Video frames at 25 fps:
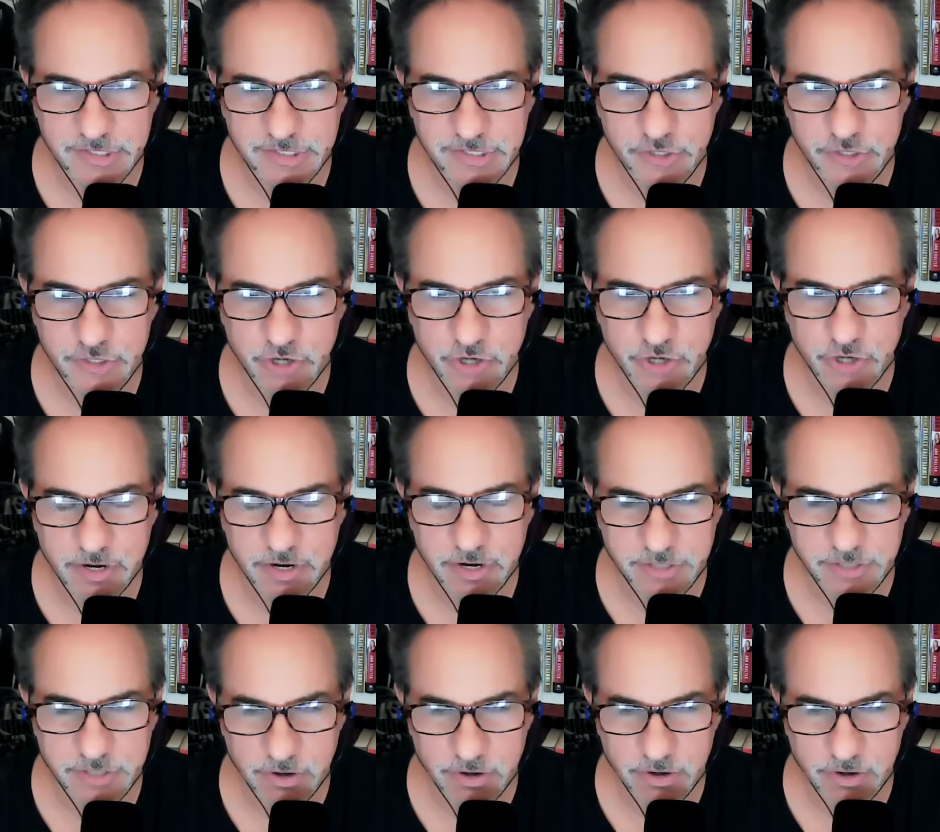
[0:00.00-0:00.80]
the
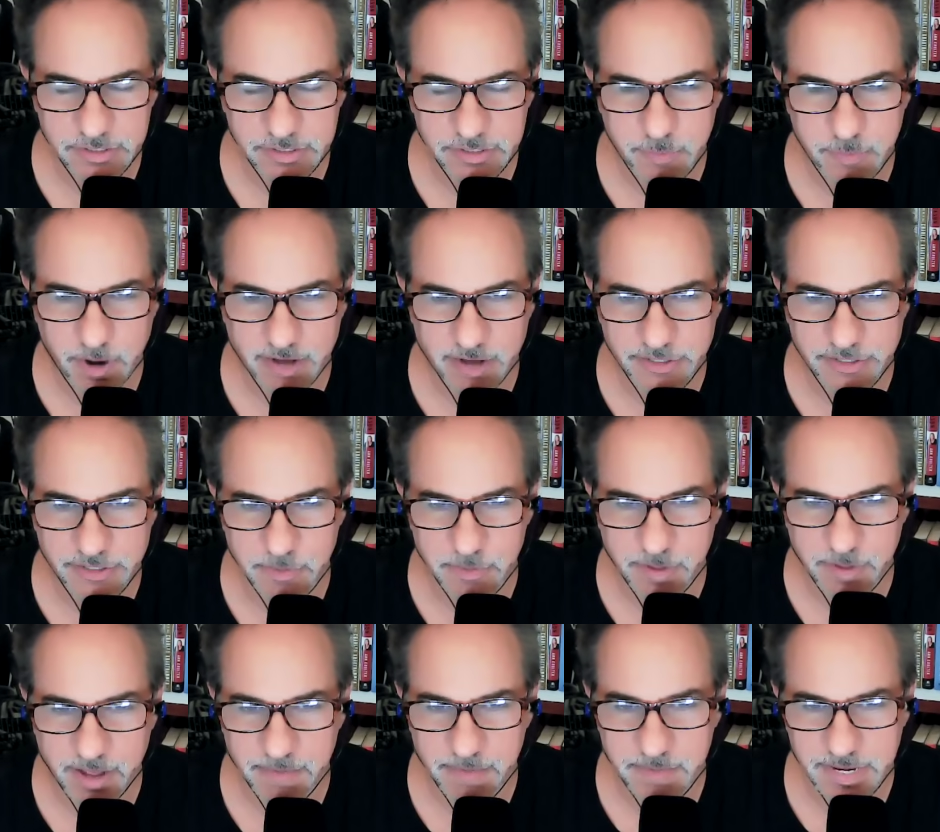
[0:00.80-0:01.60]
Journey Turns, brought to
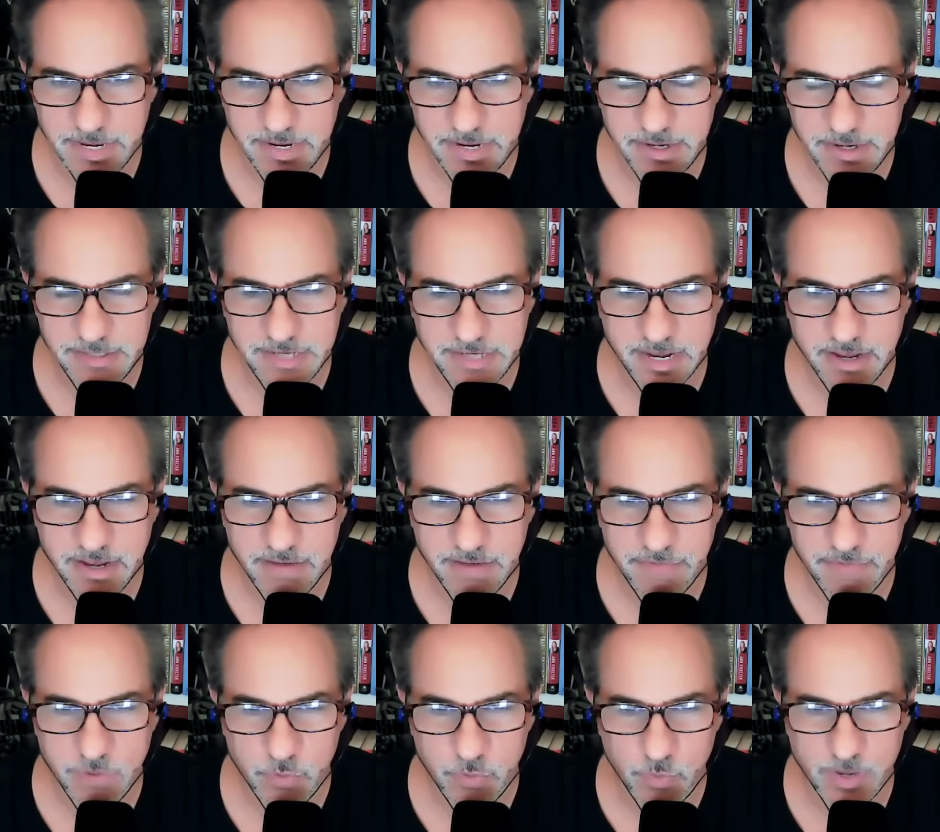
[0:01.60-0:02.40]
you by me,
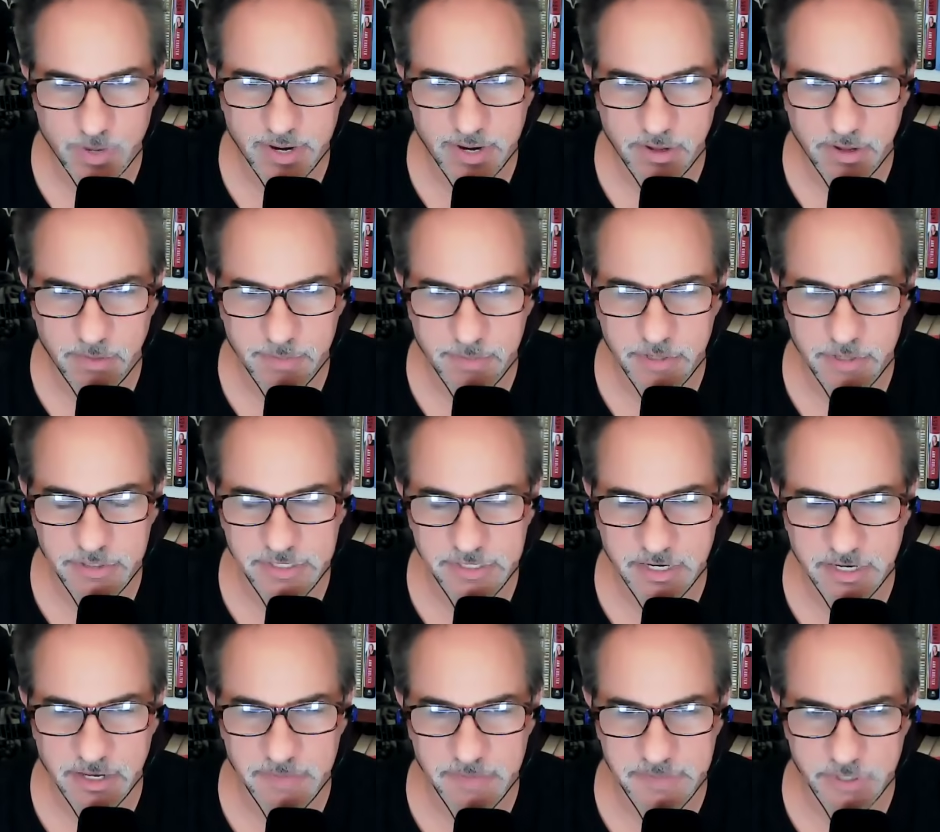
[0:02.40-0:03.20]
Dave, the Real
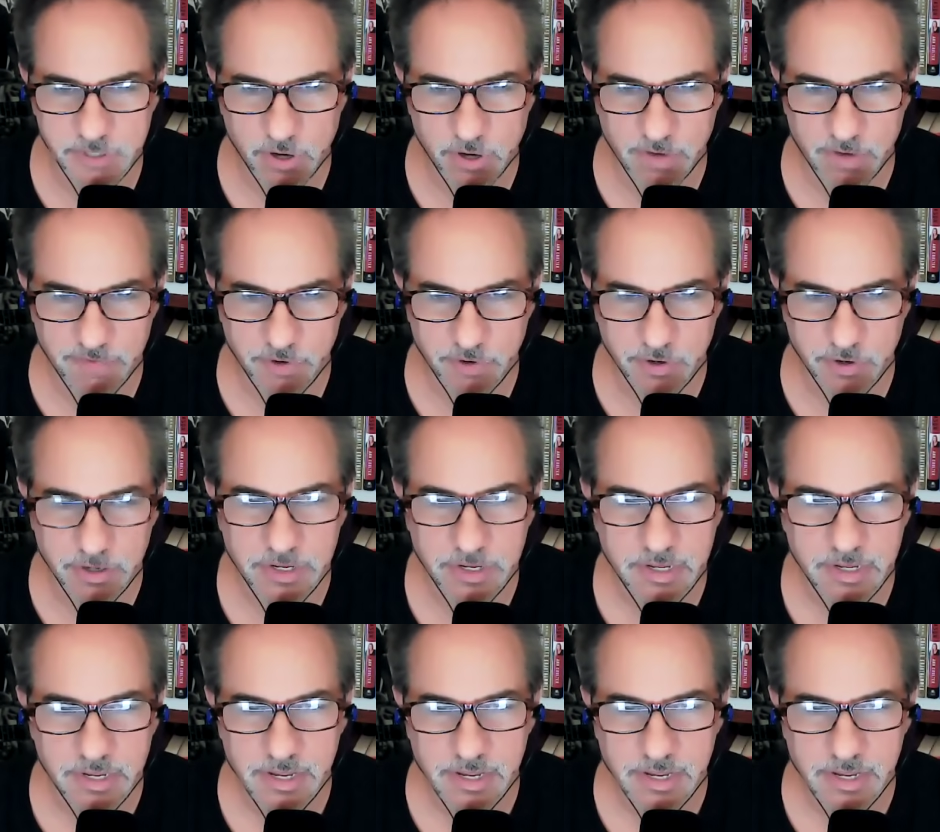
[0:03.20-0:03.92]
Music Observer,